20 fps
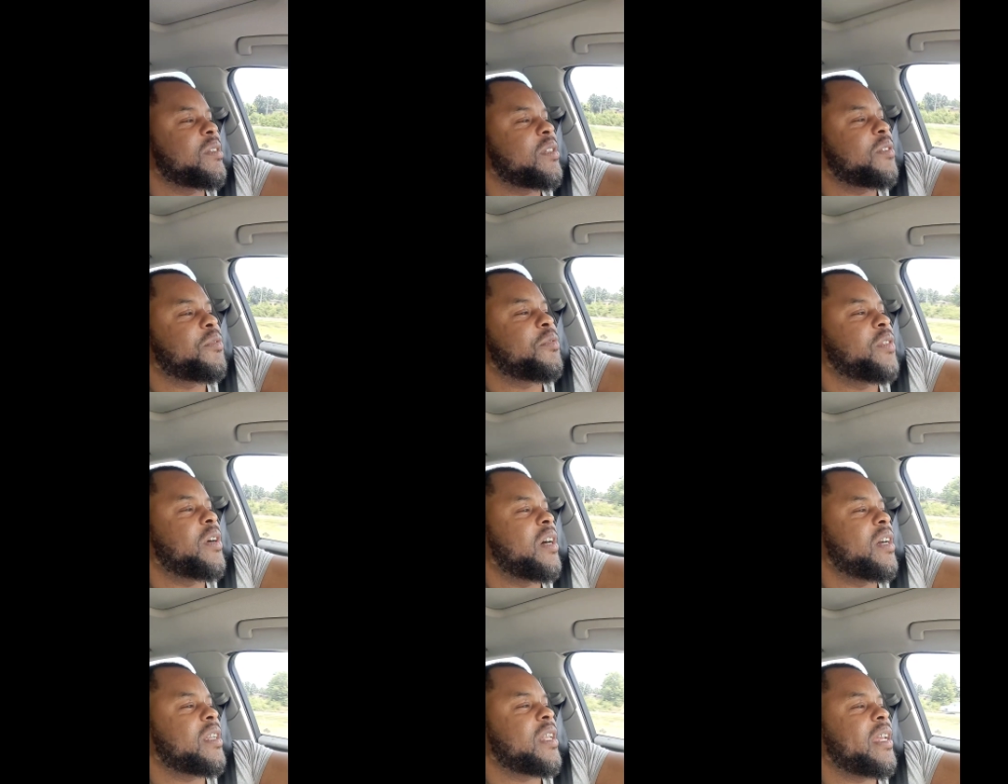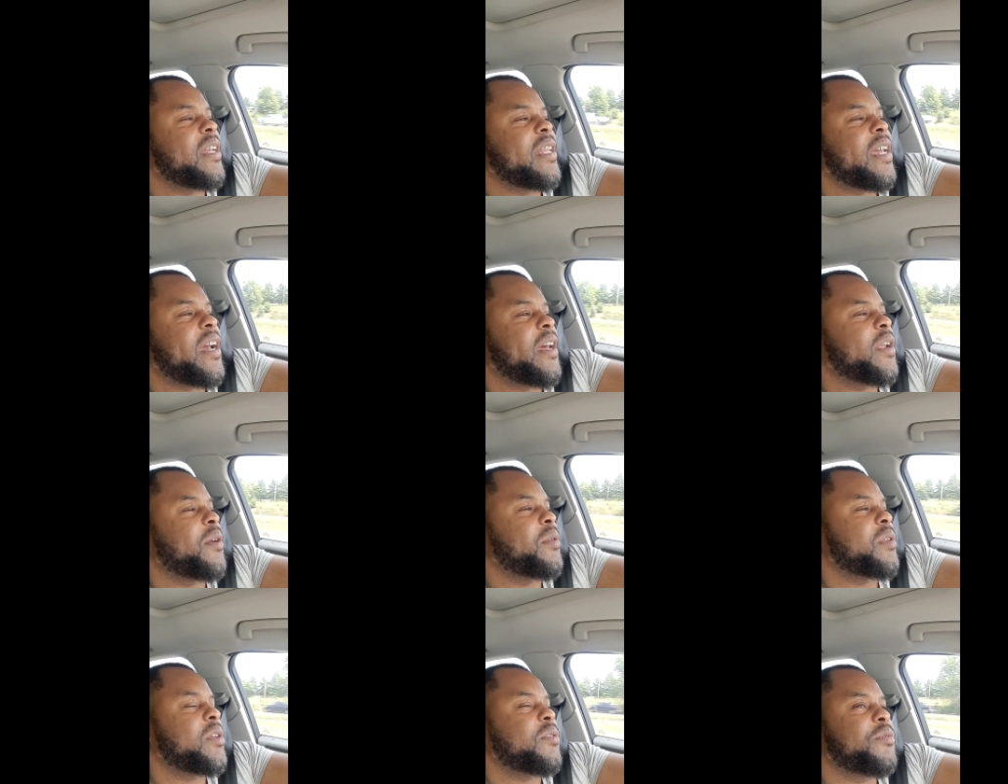the fuck? They
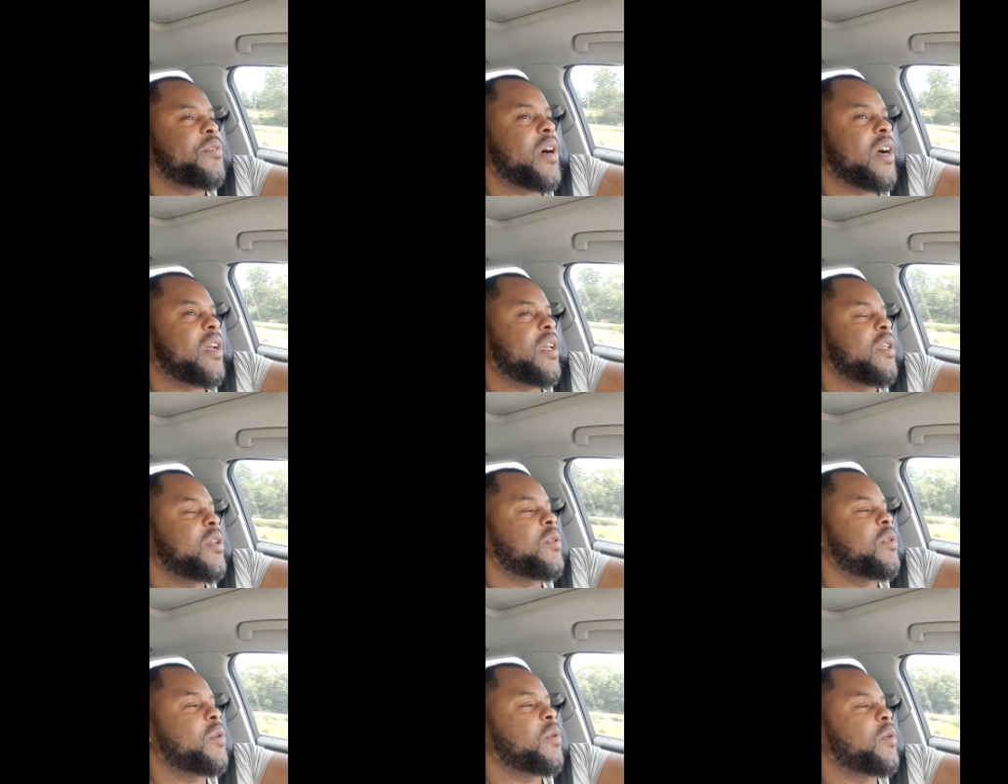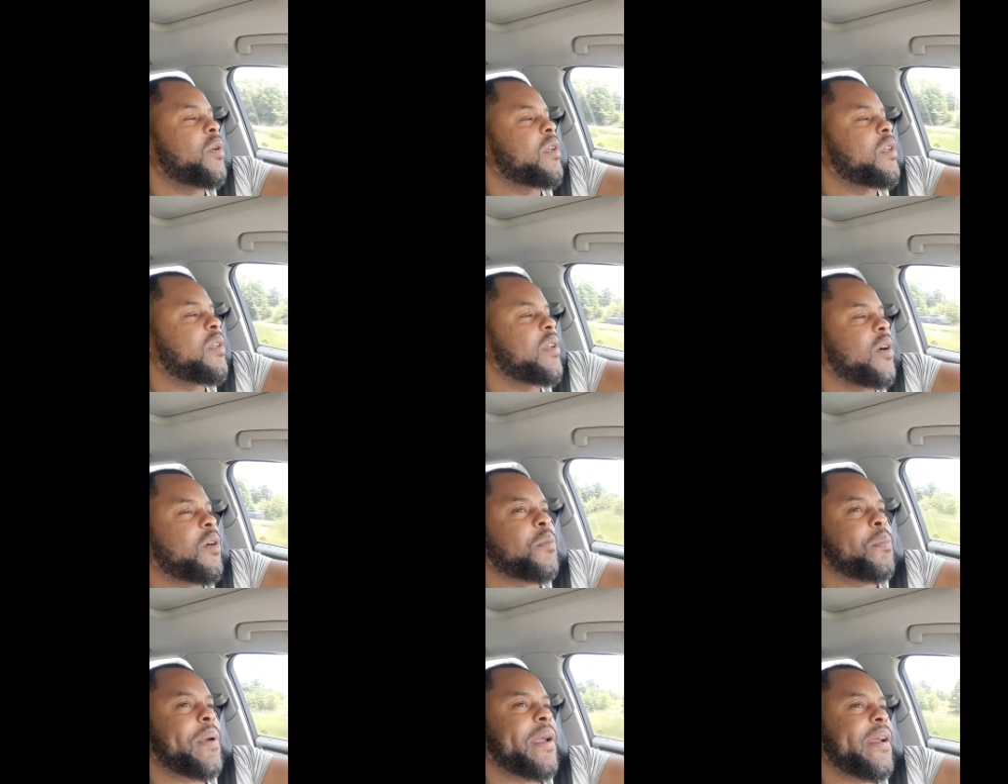down there, what the fuck are you doing? You
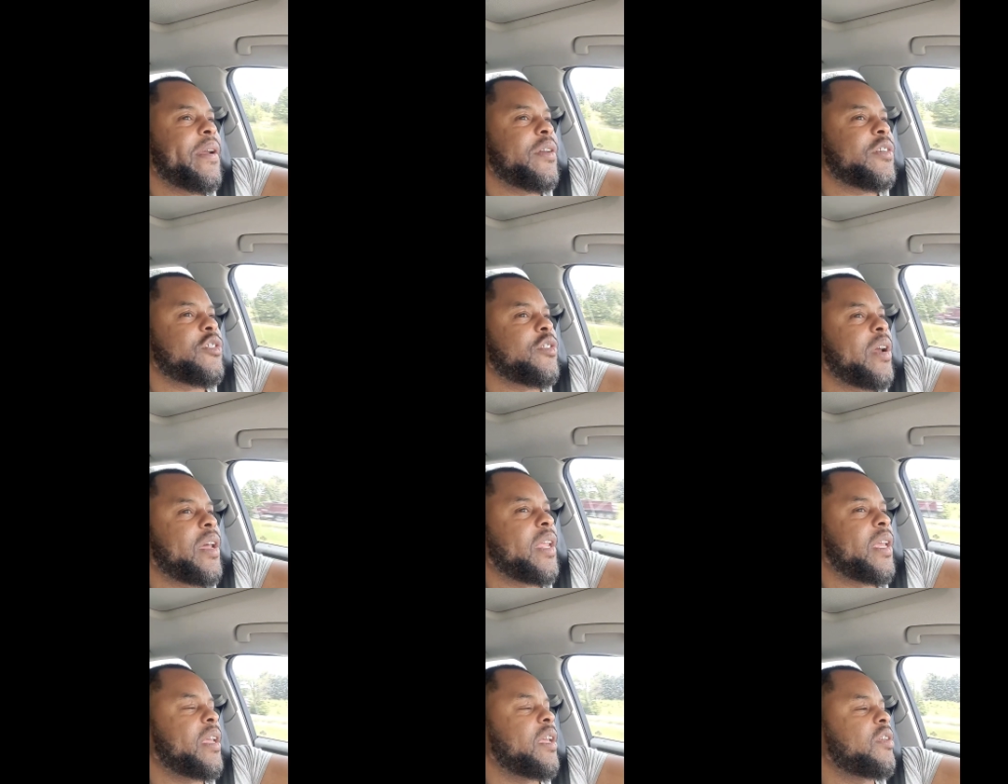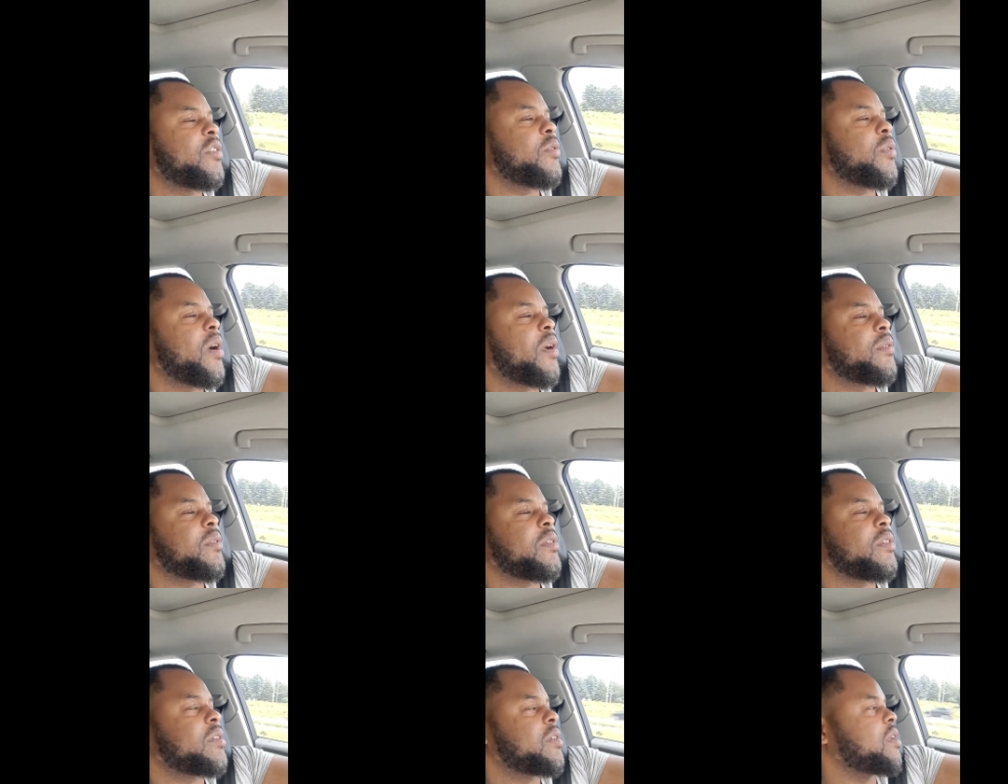know, parents trying to get you
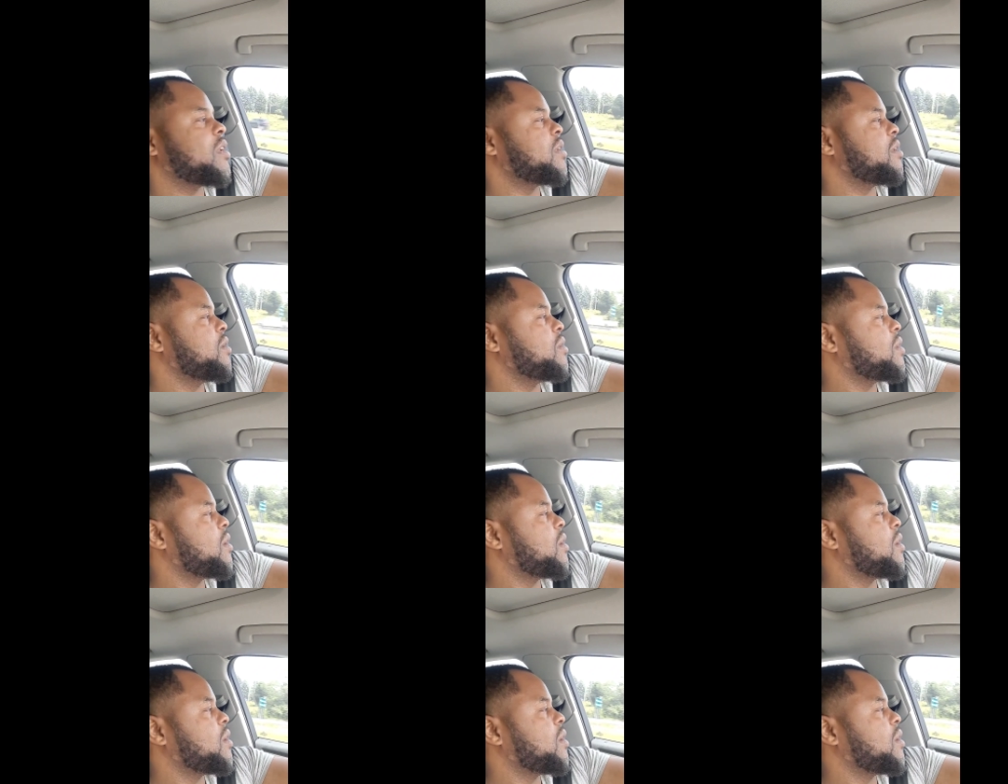out the shit.